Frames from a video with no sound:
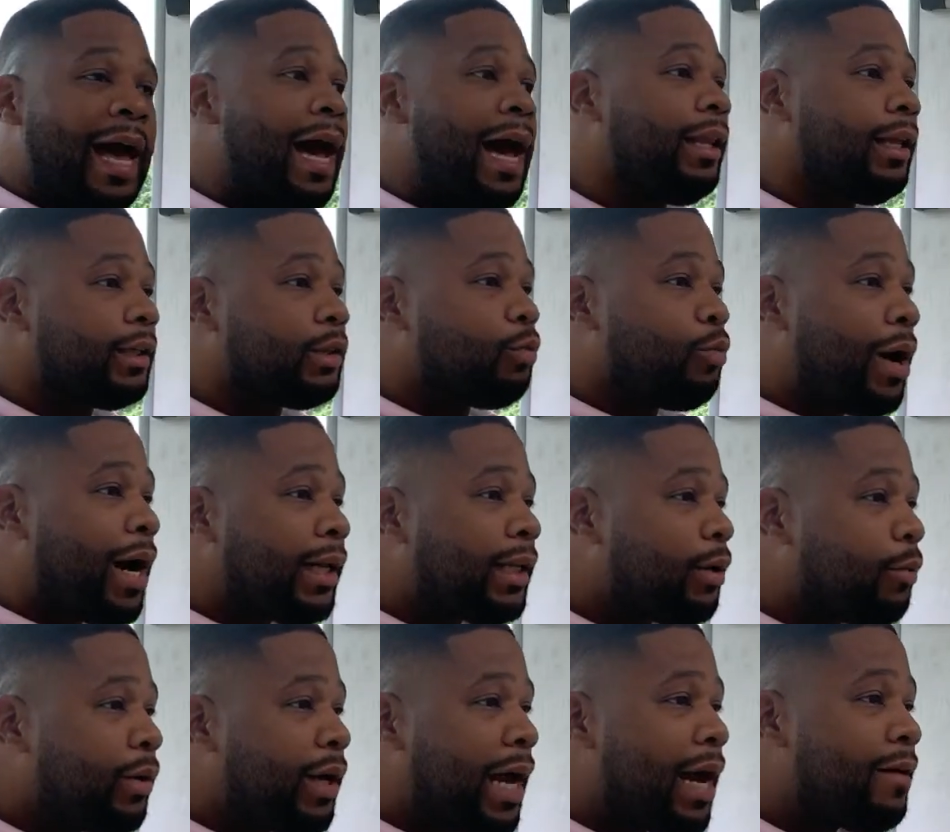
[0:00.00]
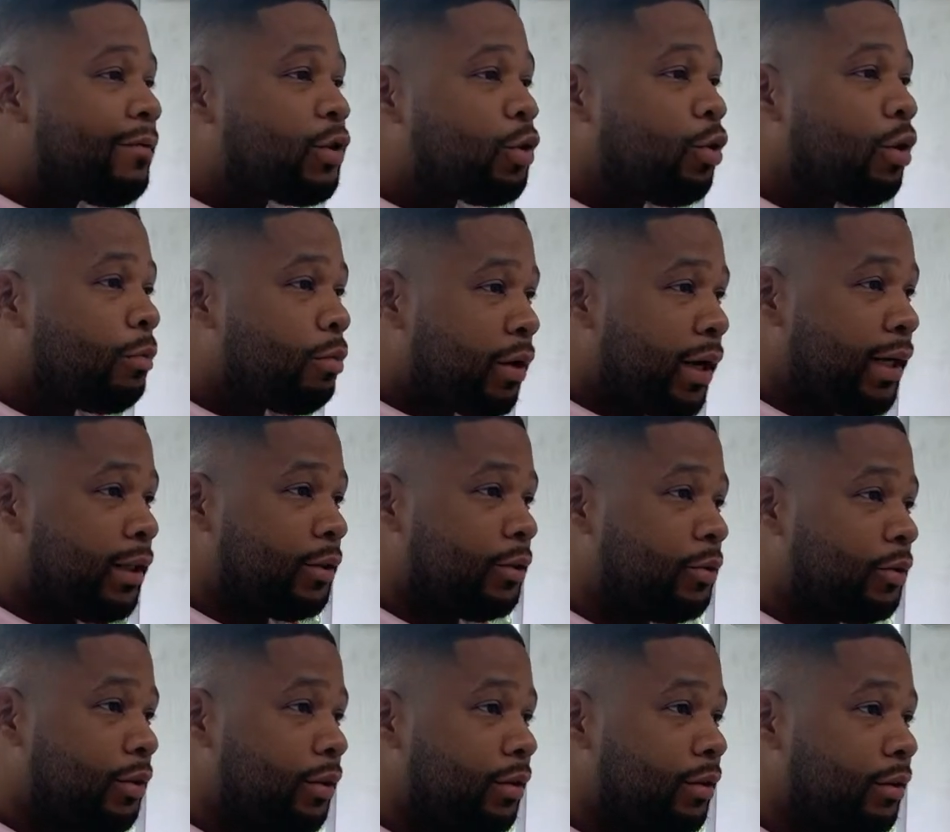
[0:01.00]
Alex, why did we have two
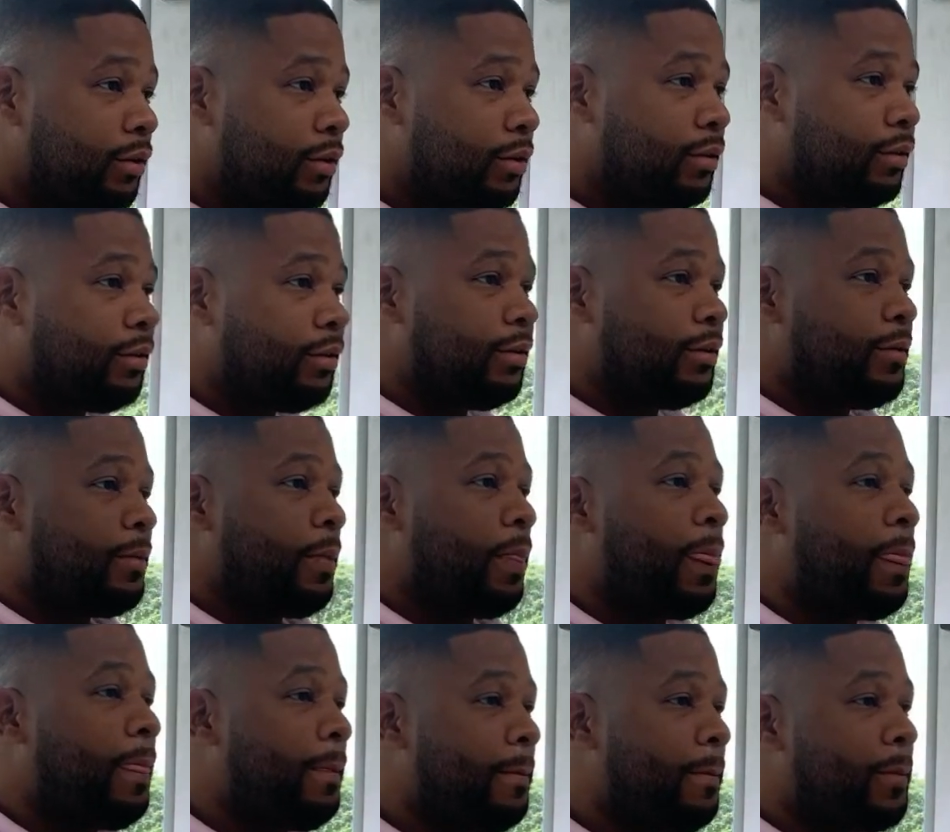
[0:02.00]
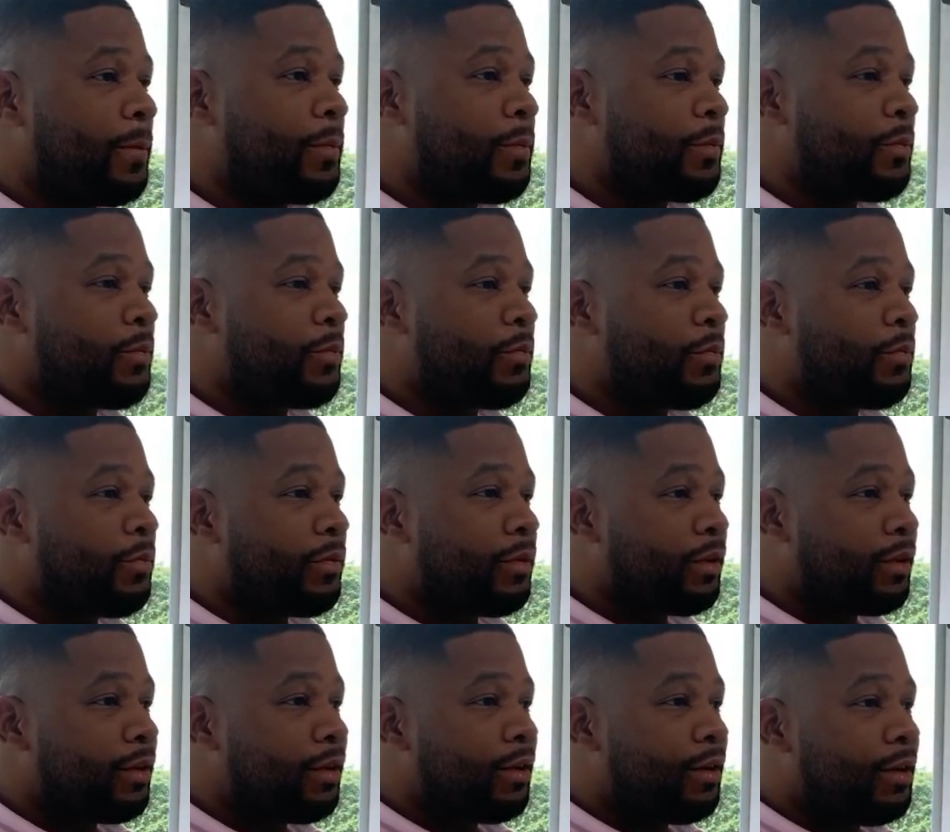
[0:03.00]
appraisals? because the seller
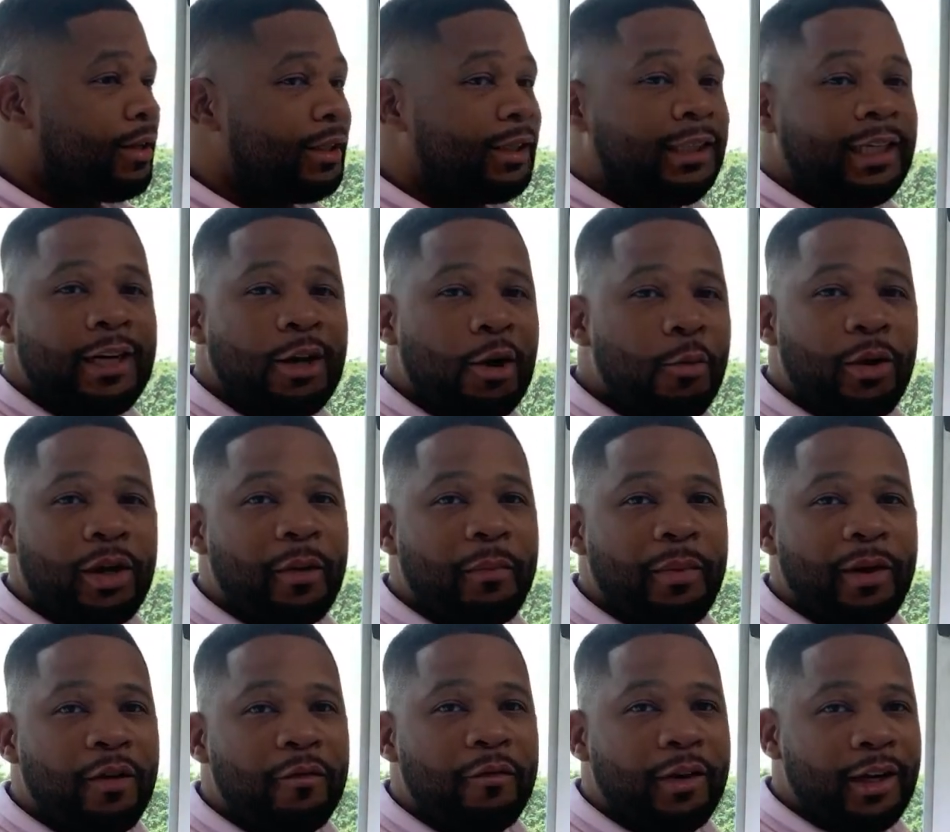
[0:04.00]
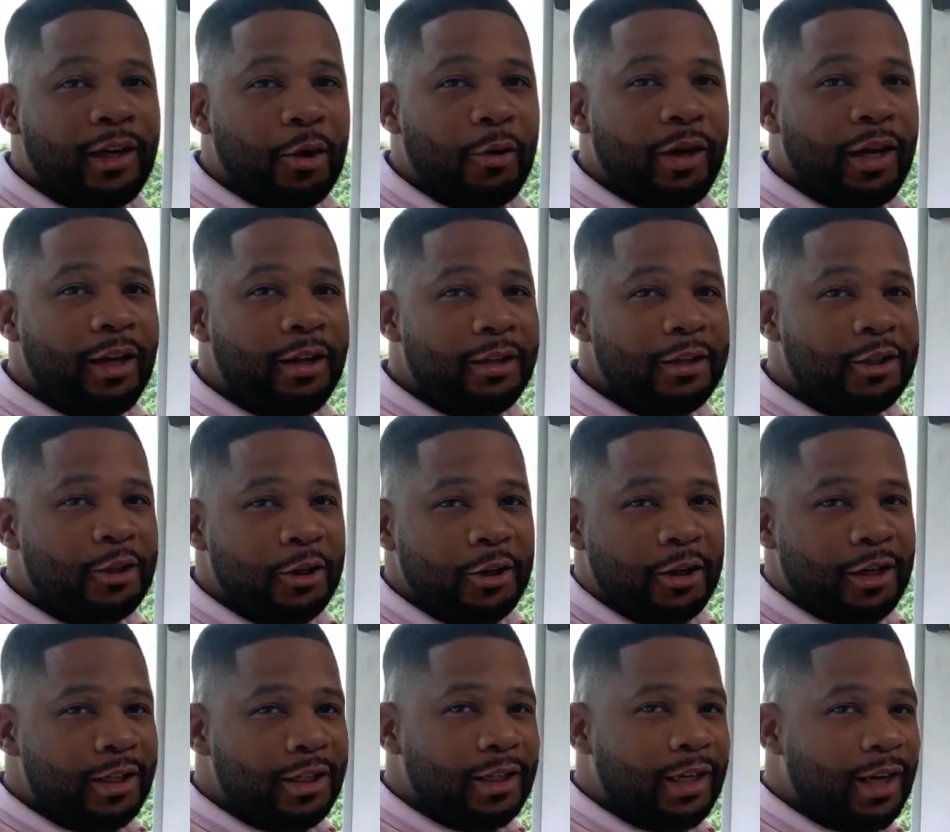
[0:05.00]
purchased it with. She don't want to be on video either, so
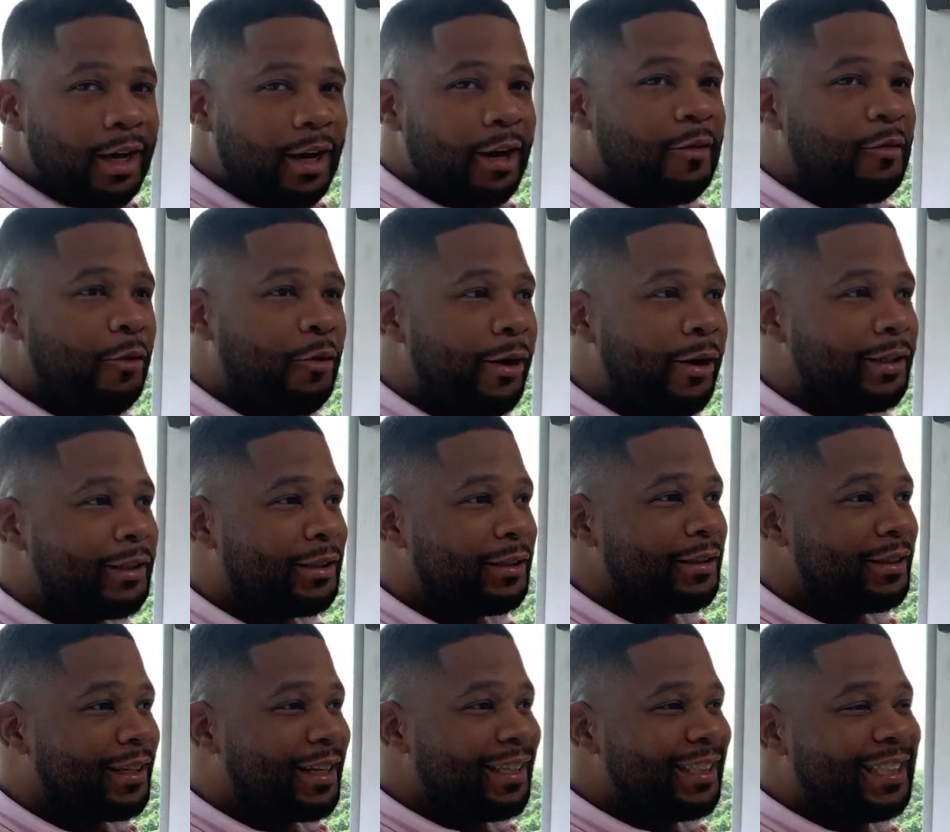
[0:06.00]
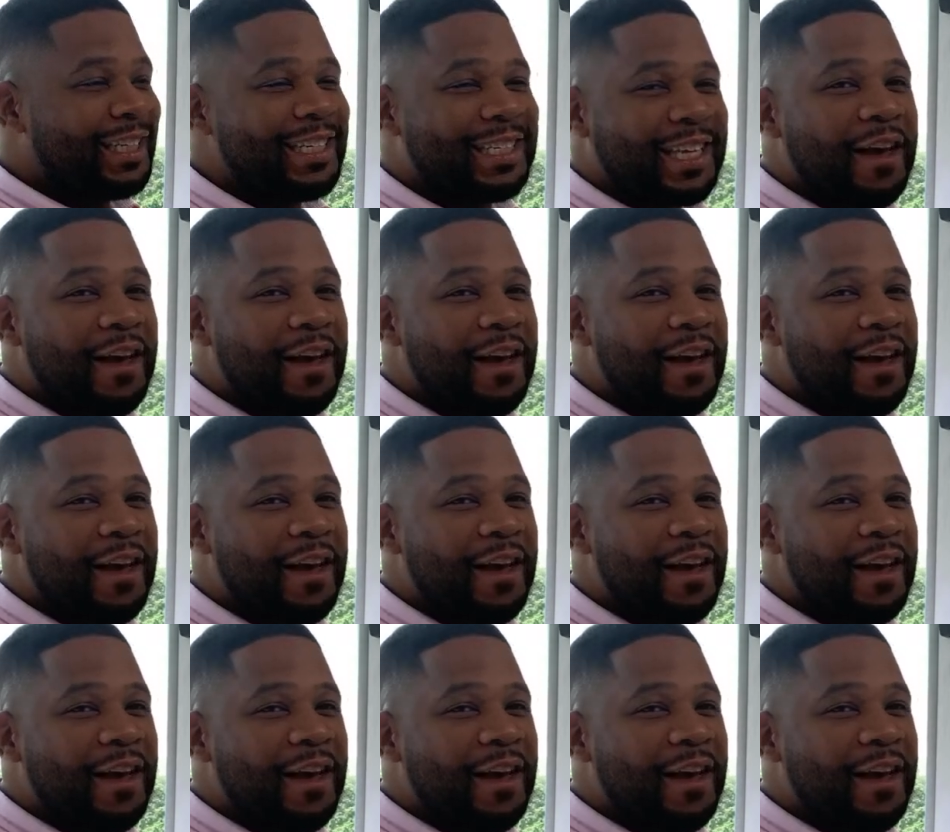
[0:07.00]
you can just hear her voice because